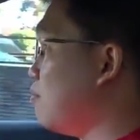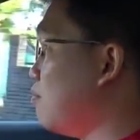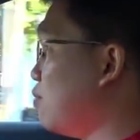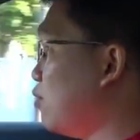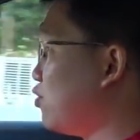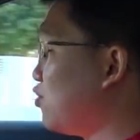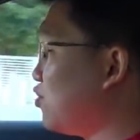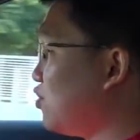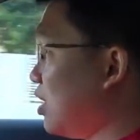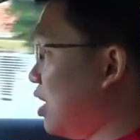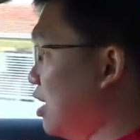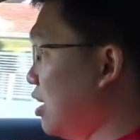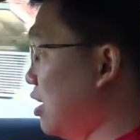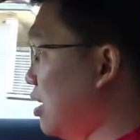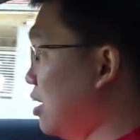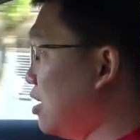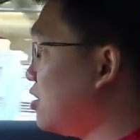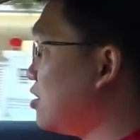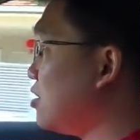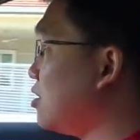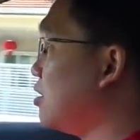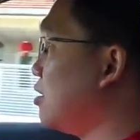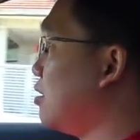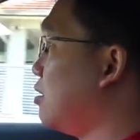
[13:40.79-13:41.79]

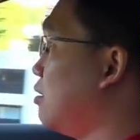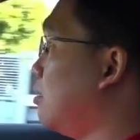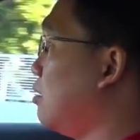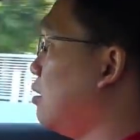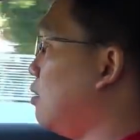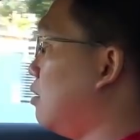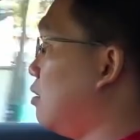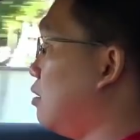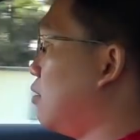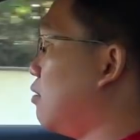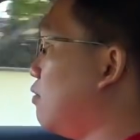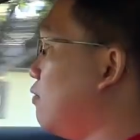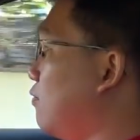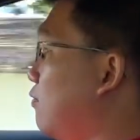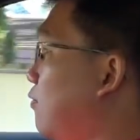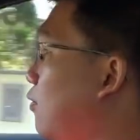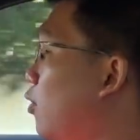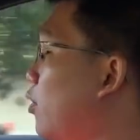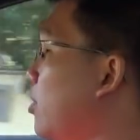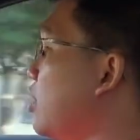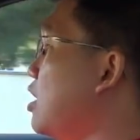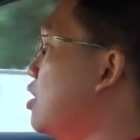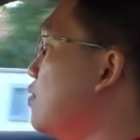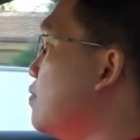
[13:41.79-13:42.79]
Mercedes
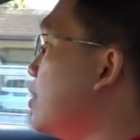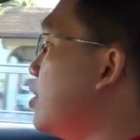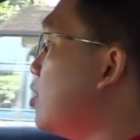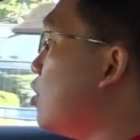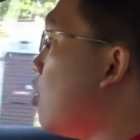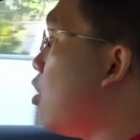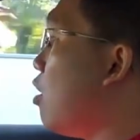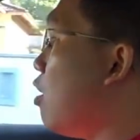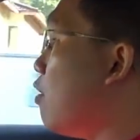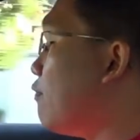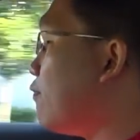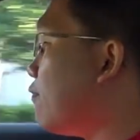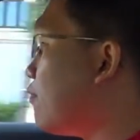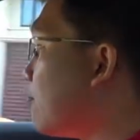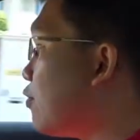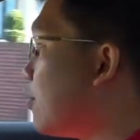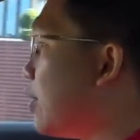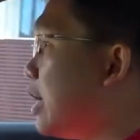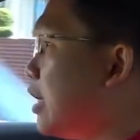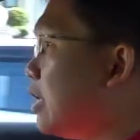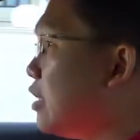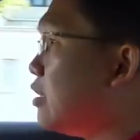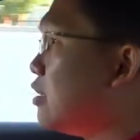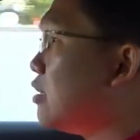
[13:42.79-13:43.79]
for even
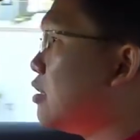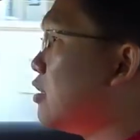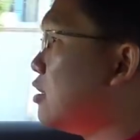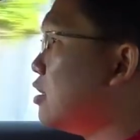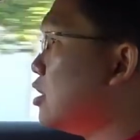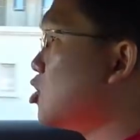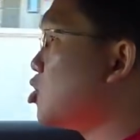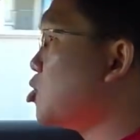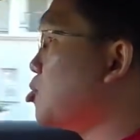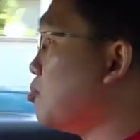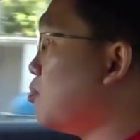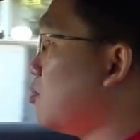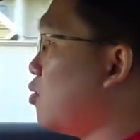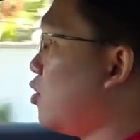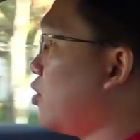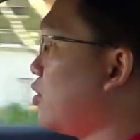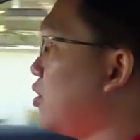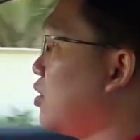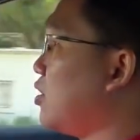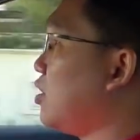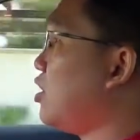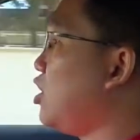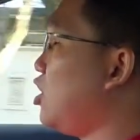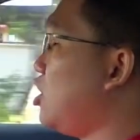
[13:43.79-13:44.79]
offering this
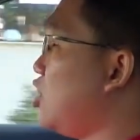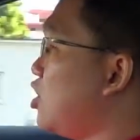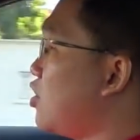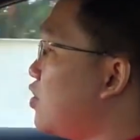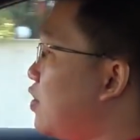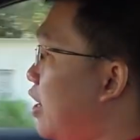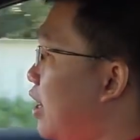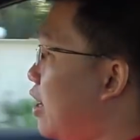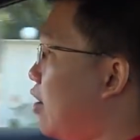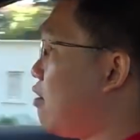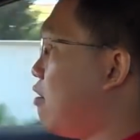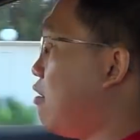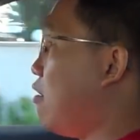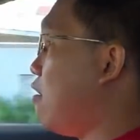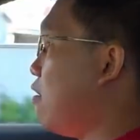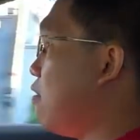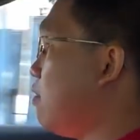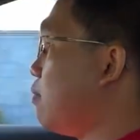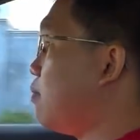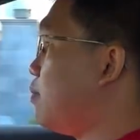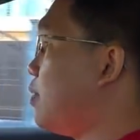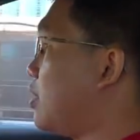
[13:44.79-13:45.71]
model here at all.